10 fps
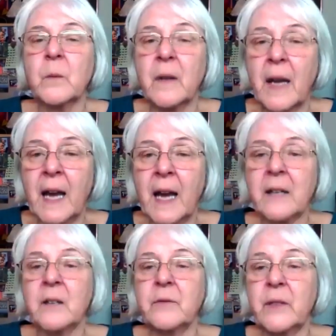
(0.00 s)
we're
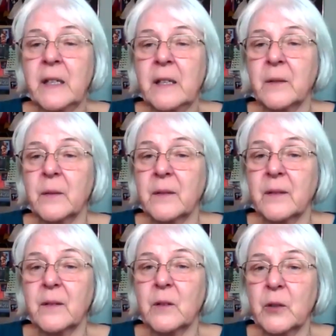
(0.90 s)
actively
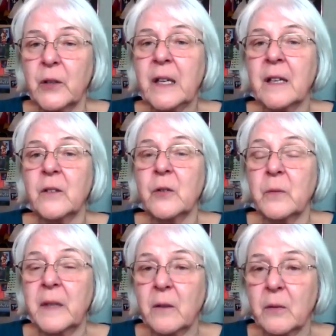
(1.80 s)
looking to
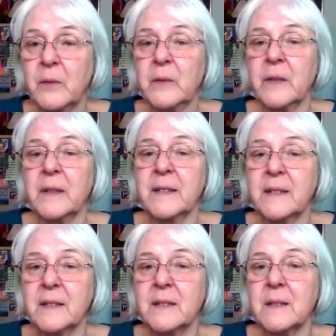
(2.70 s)
recruit
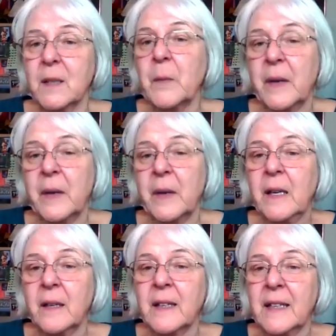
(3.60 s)
somebody. You